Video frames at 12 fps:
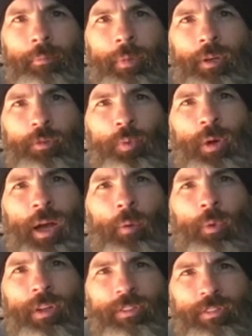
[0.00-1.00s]
Because when I
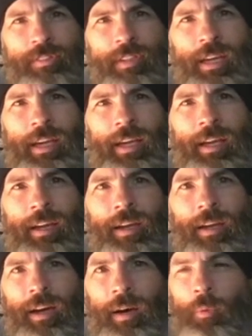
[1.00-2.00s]
want steak,
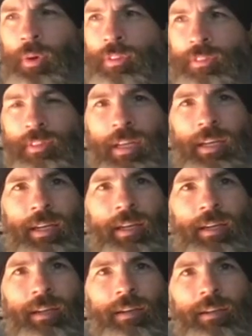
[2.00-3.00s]
I want steak.
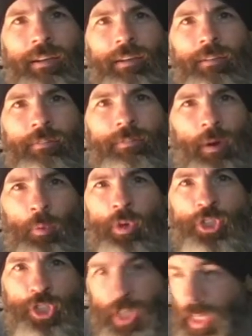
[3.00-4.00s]
If I
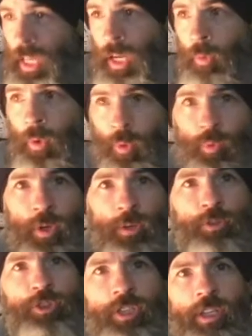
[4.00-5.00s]
want chicken, I want
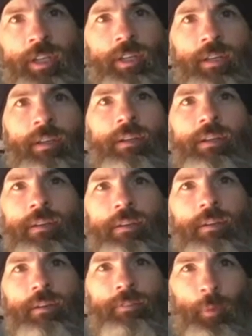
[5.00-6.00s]
real chicken.
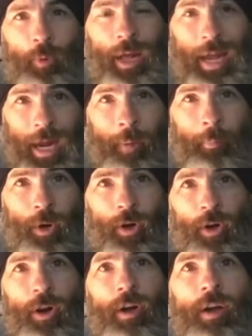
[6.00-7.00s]
If I want a
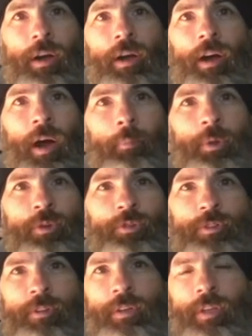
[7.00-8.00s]
hamburger, I'm
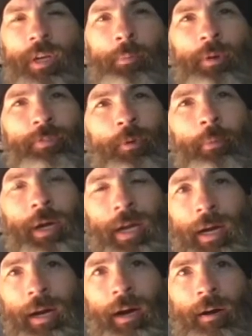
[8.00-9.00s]
used to it coming from a
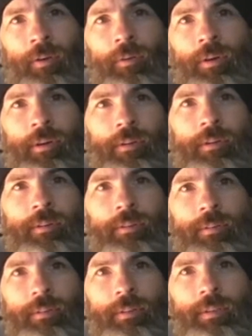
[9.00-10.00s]
cow.
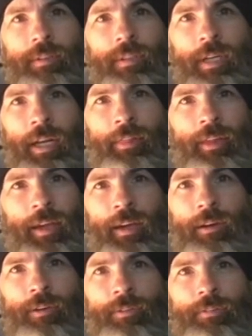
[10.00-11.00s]
Anything
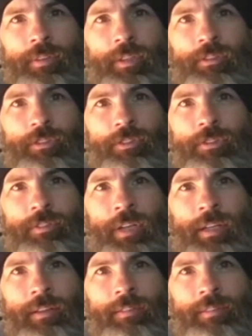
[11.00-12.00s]
else, and it's just
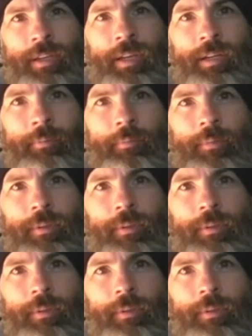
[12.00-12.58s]
not the same.